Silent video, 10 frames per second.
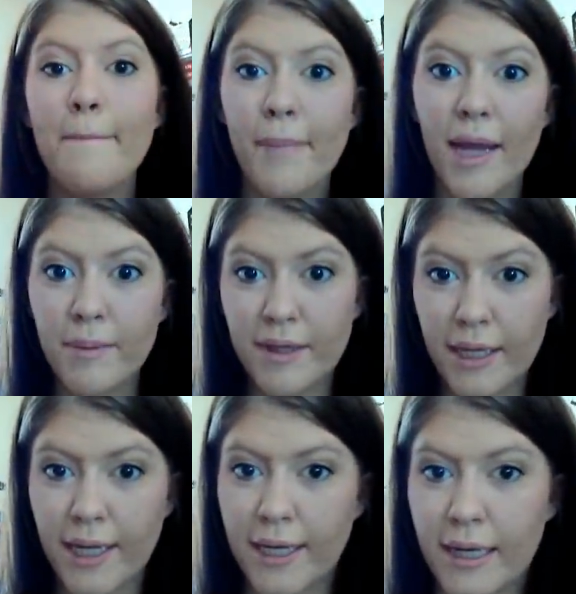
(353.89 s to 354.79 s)

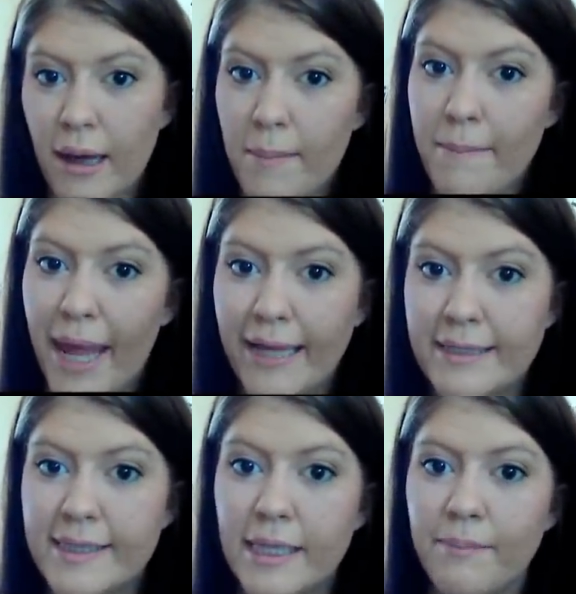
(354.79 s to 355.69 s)
Maybelline
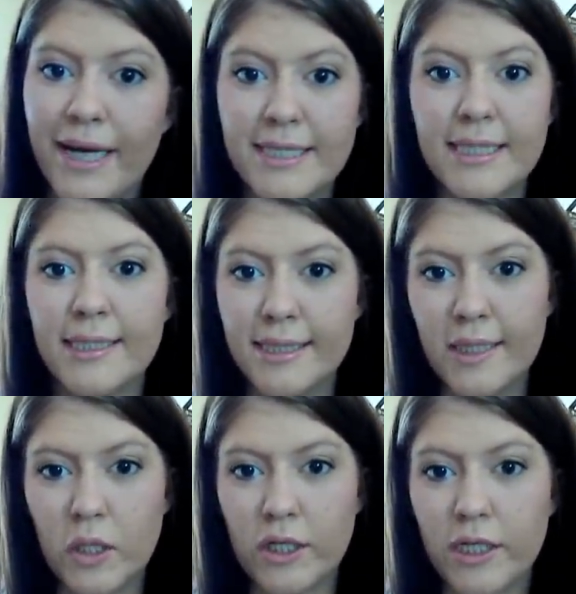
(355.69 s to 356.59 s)
makes the best
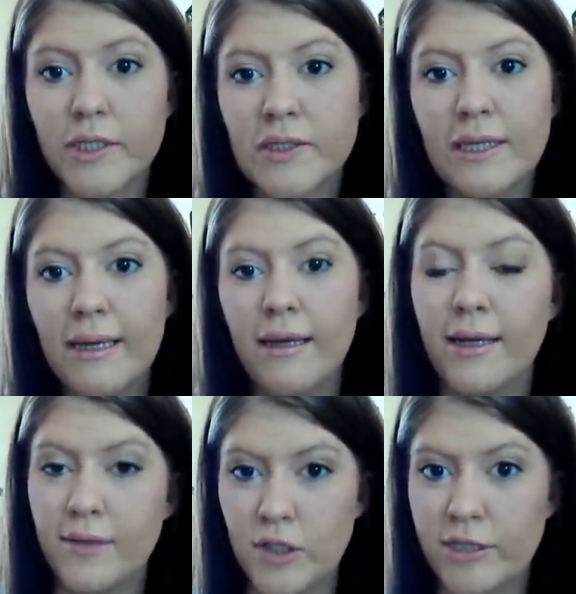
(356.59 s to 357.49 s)
concealers
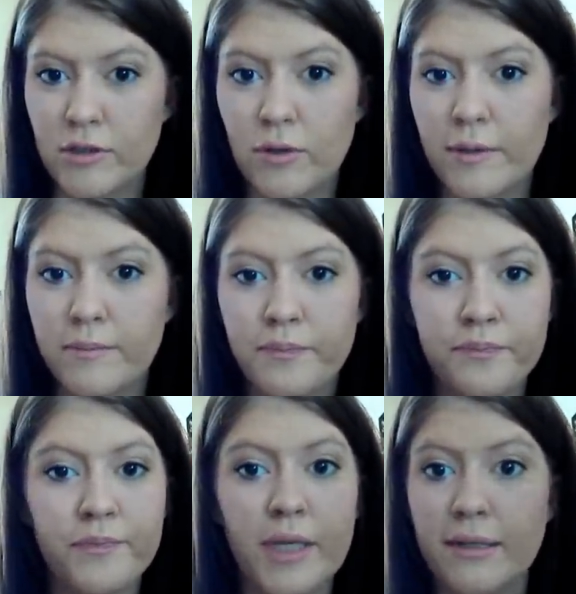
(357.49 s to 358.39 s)
in the drugstore.
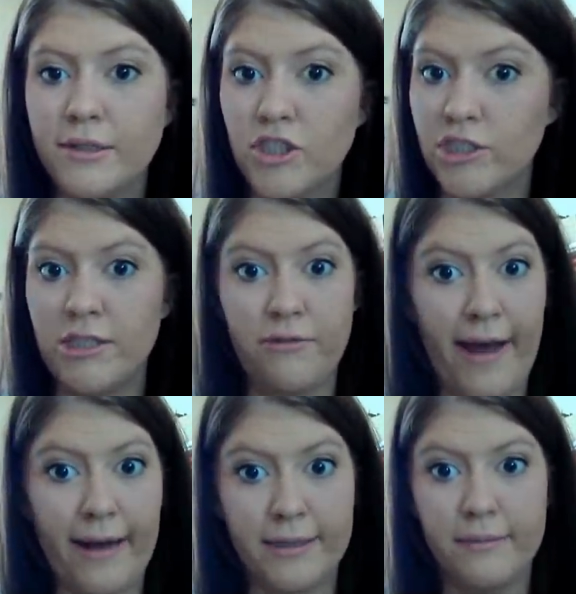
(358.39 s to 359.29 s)
It's just a
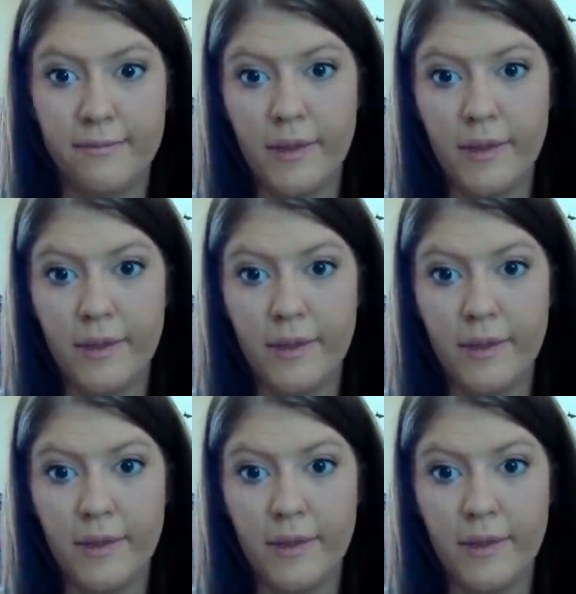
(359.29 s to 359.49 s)
fact.